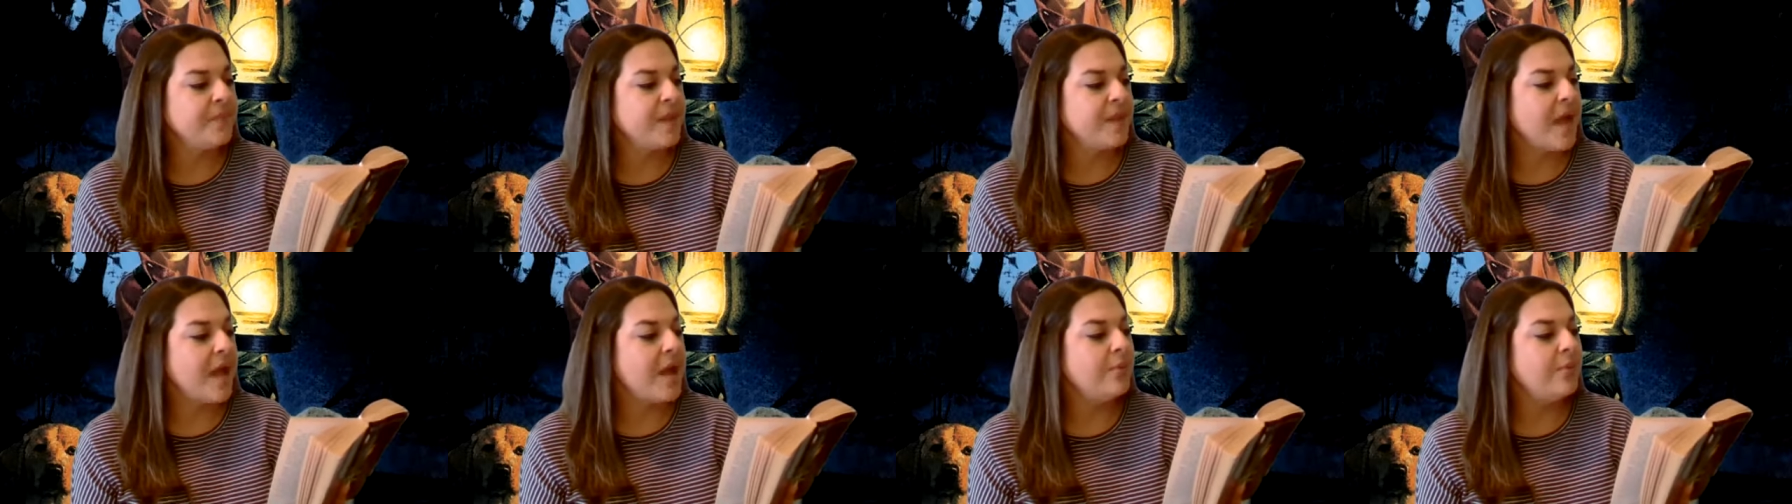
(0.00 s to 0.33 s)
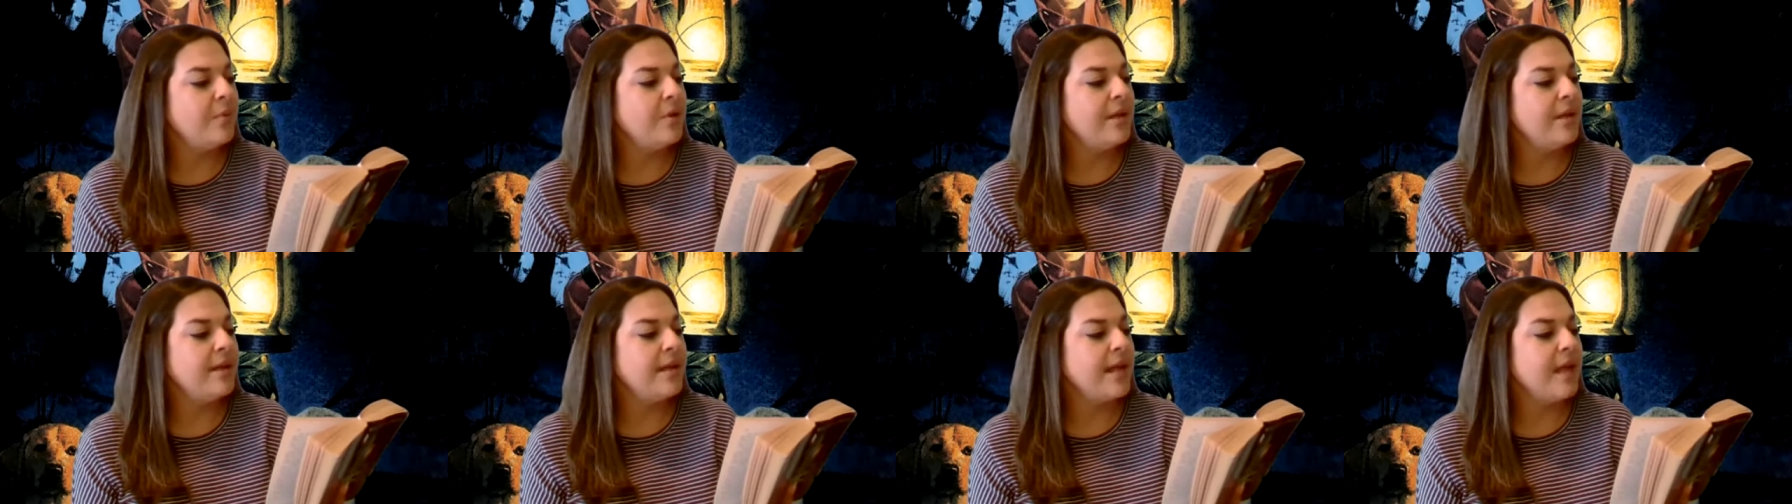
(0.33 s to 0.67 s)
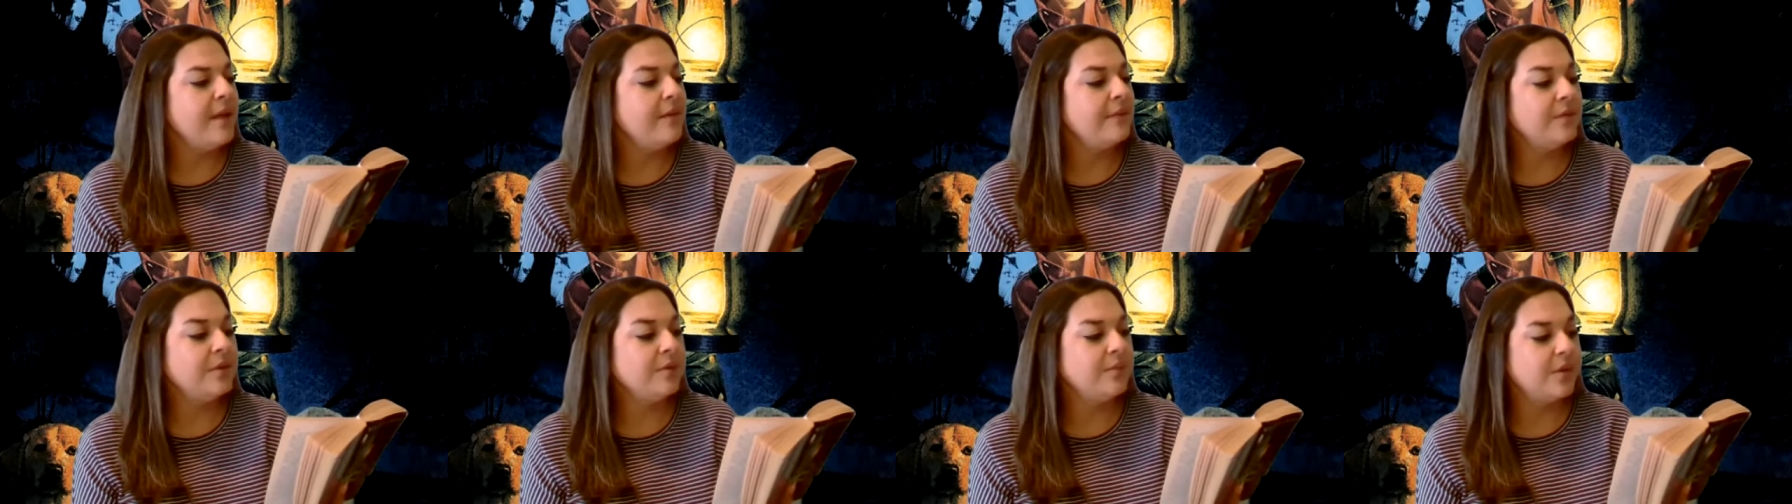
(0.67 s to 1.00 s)
I wanted
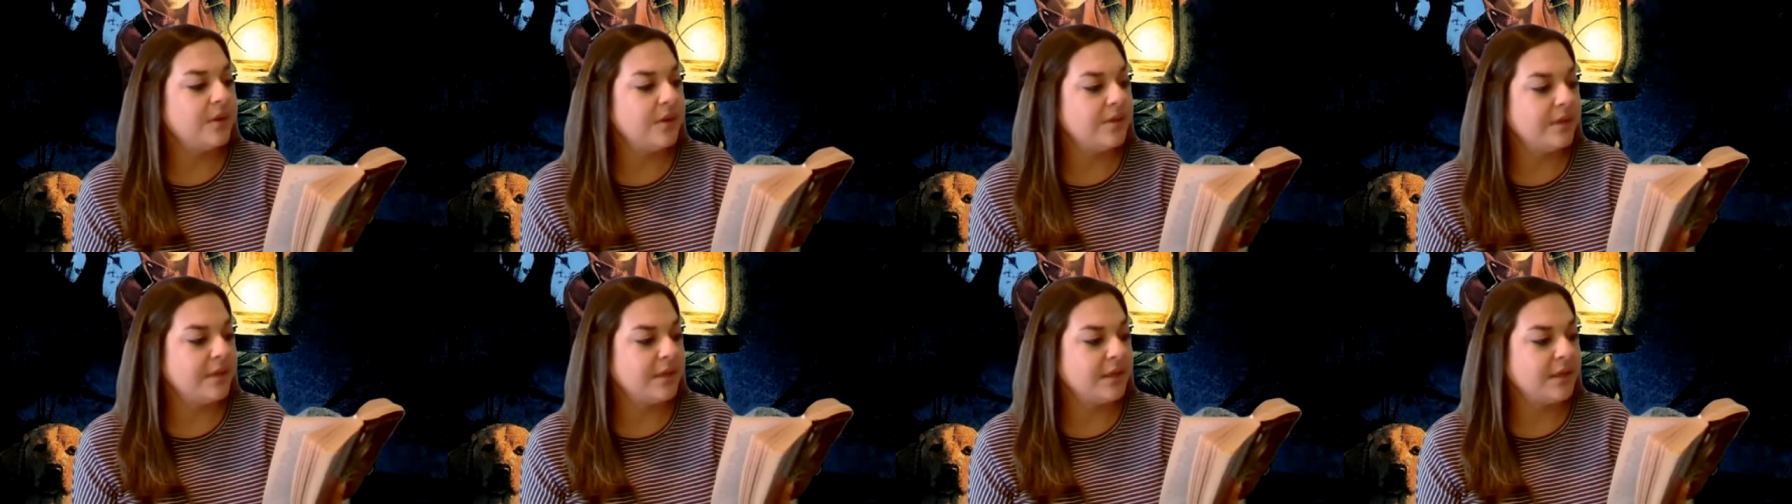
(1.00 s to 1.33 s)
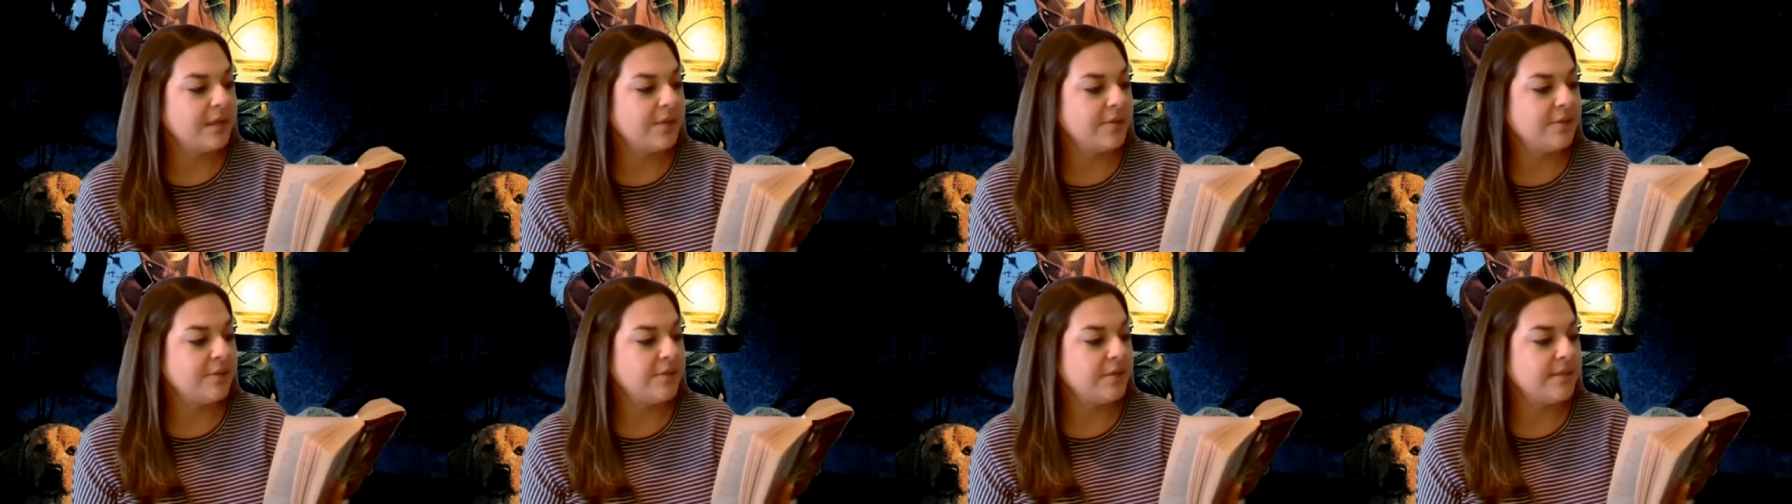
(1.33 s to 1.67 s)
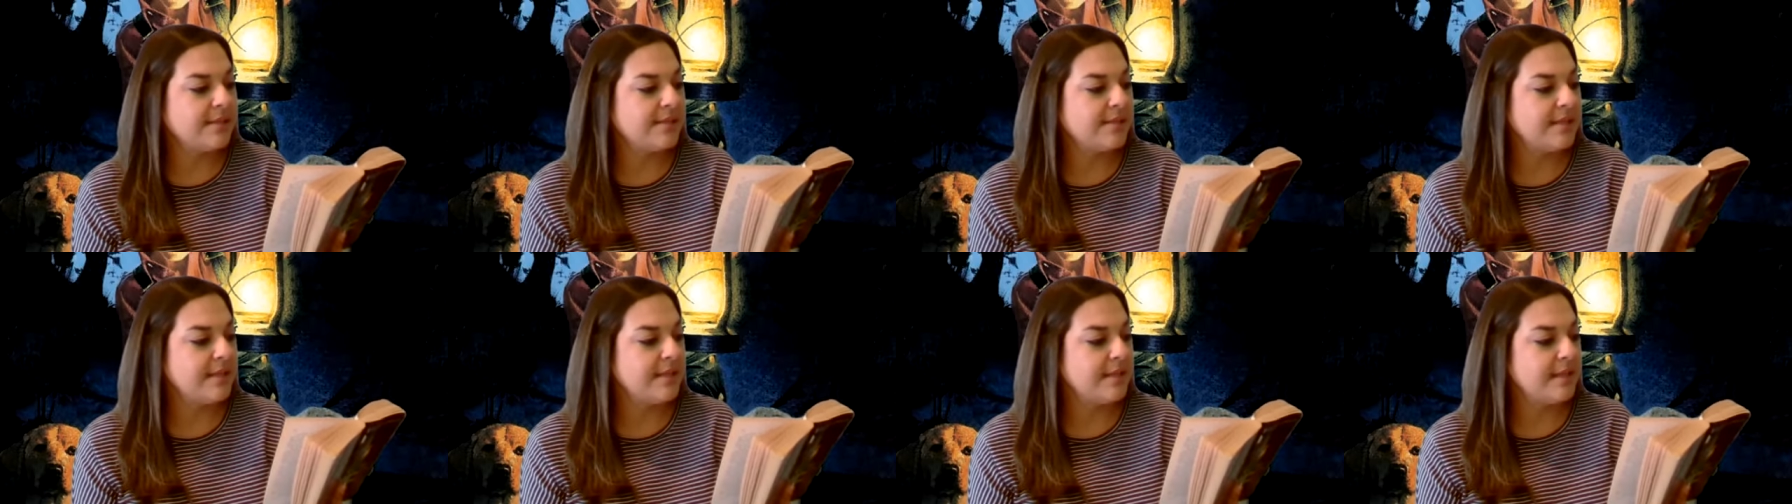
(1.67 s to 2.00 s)
everyone in the country to
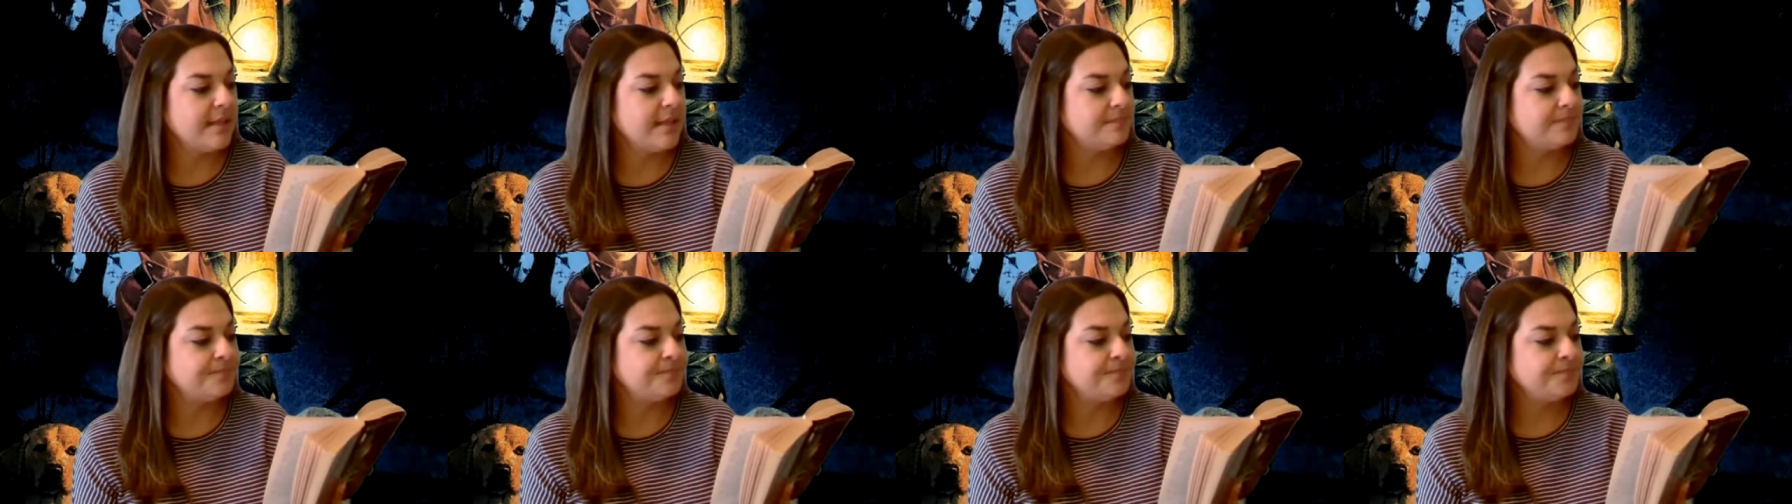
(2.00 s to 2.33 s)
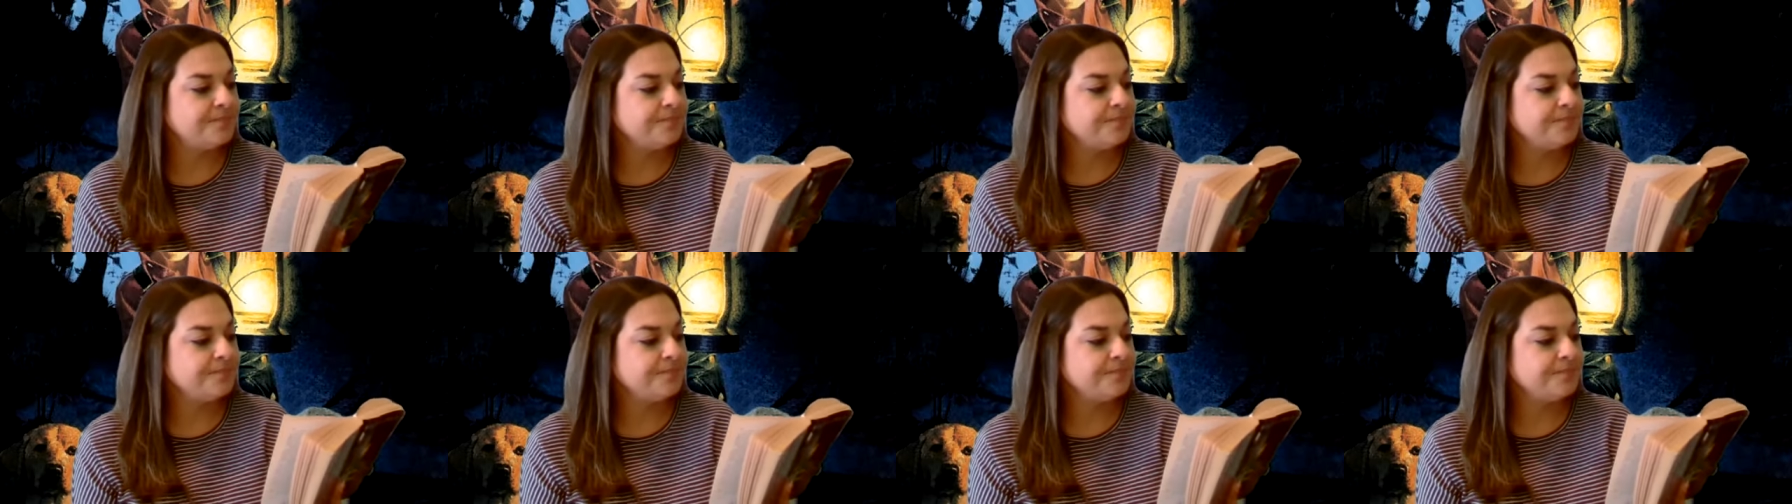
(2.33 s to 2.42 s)
see them.